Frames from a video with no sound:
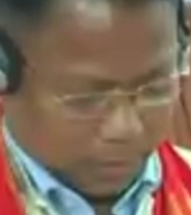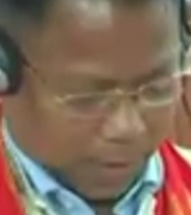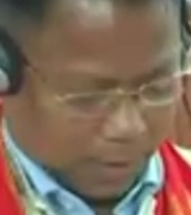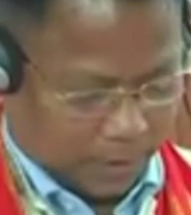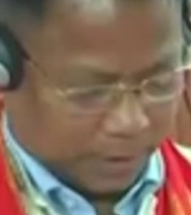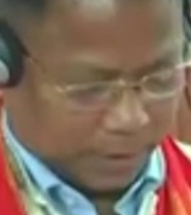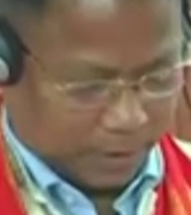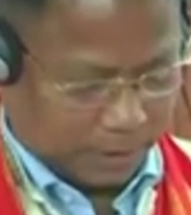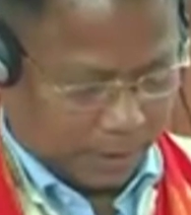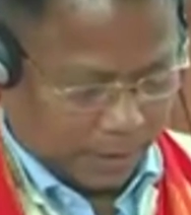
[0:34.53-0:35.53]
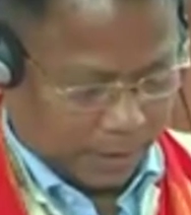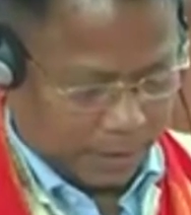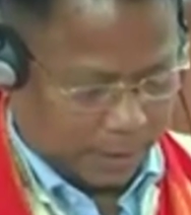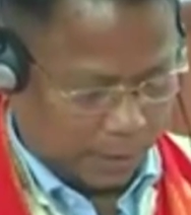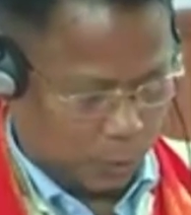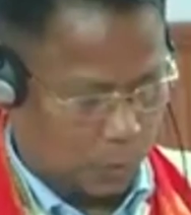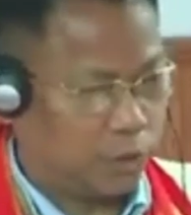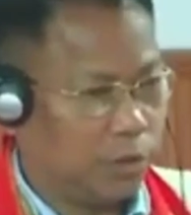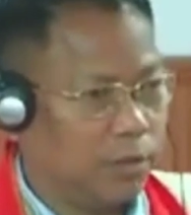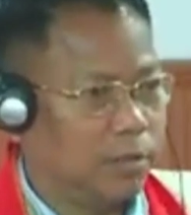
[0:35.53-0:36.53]
our traditional
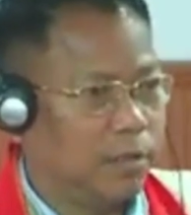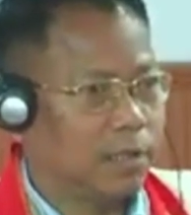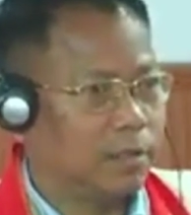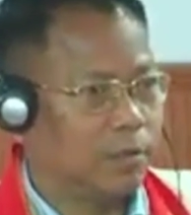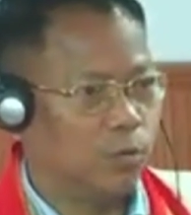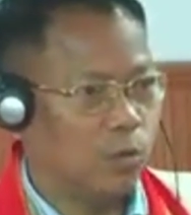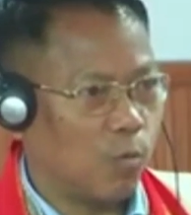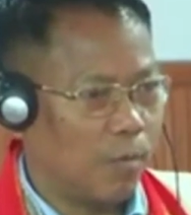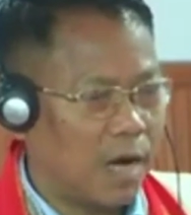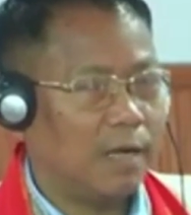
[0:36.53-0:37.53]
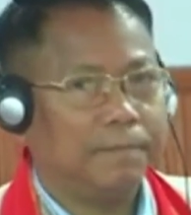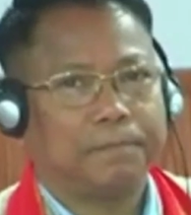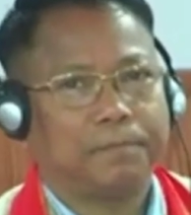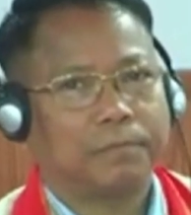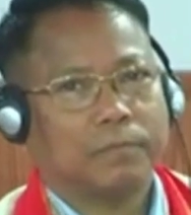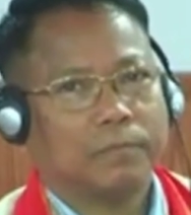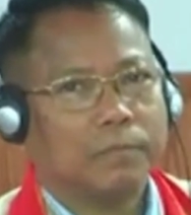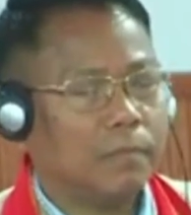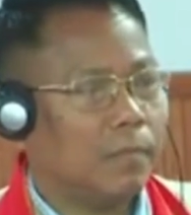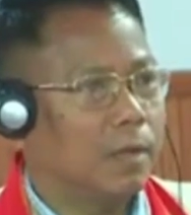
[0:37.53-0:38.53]
institution like Nukma,
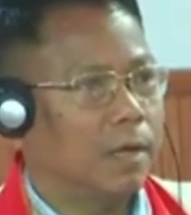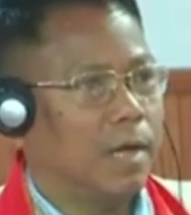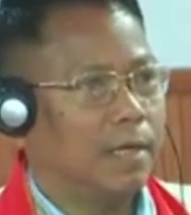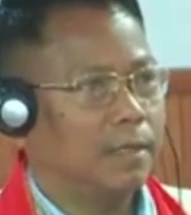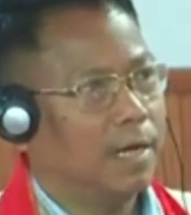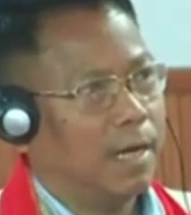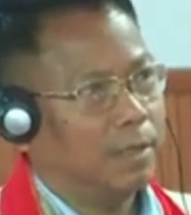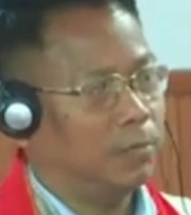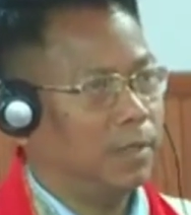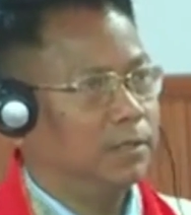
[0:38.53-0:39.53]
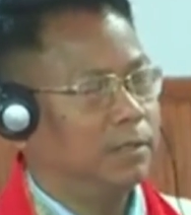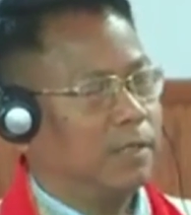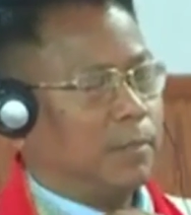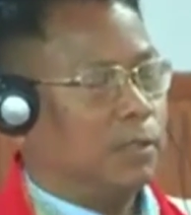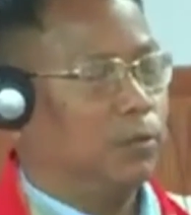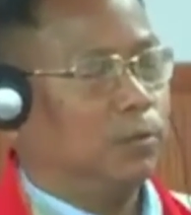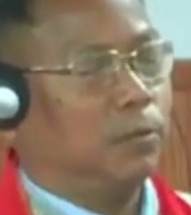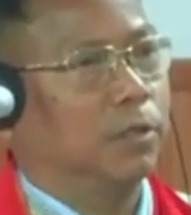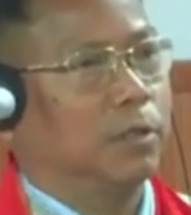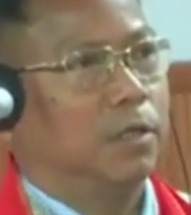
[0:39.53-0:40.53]
and other one, number two,
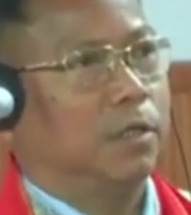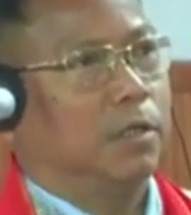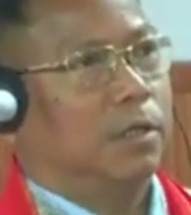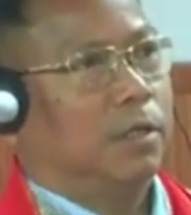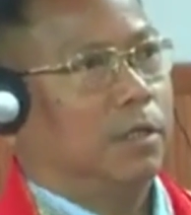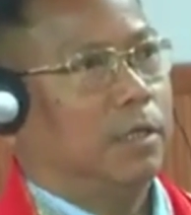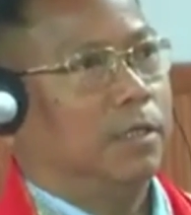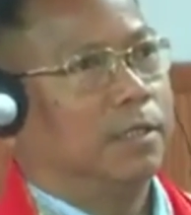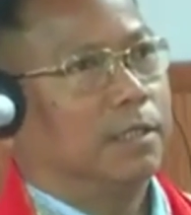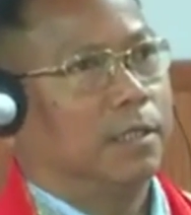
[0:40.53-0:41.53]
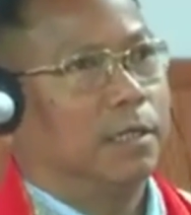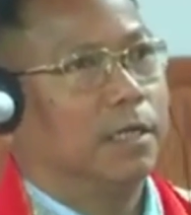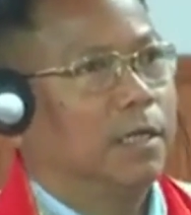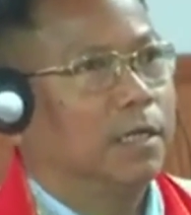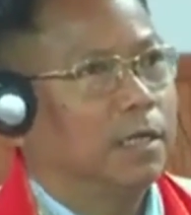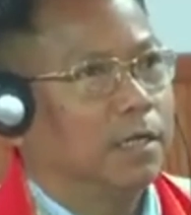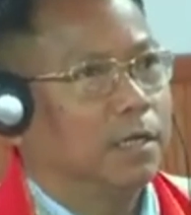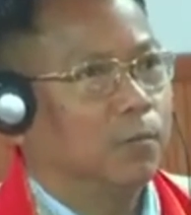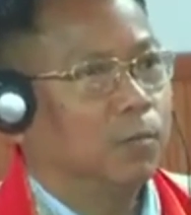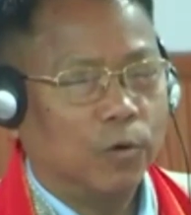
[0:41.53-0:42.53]
is
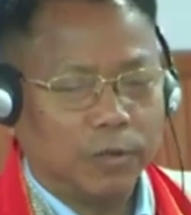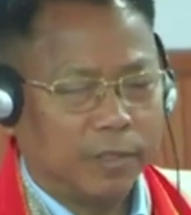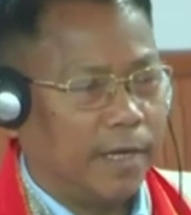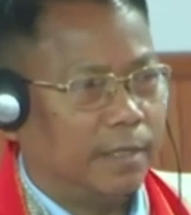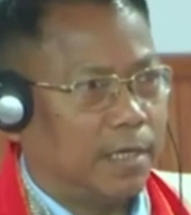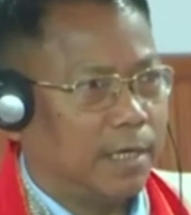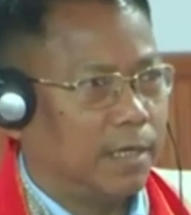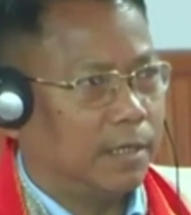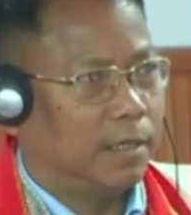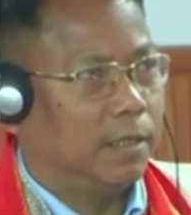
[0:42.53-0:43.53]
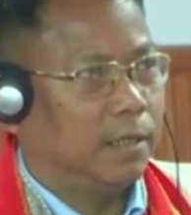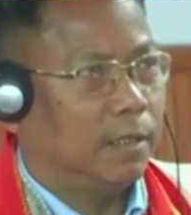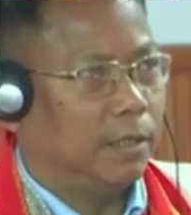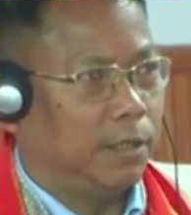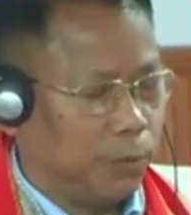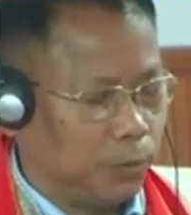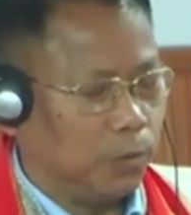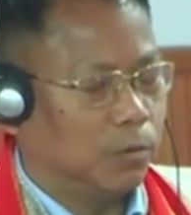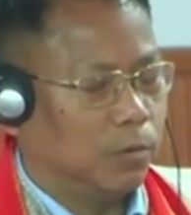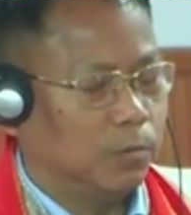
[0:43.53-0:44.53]
border area issue,
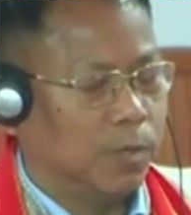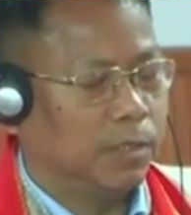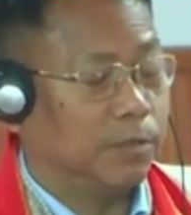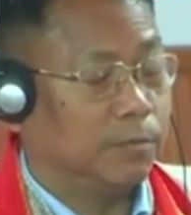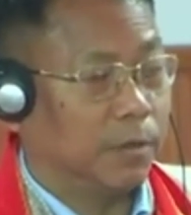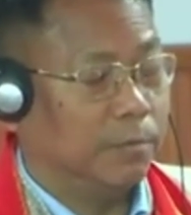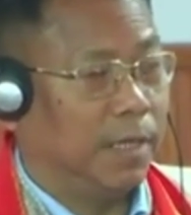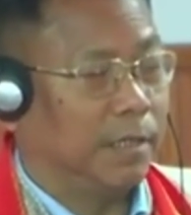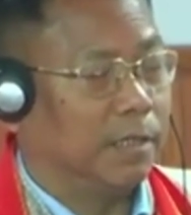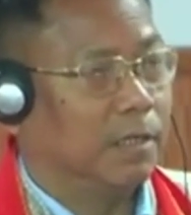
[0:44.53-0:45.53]
what is prevailing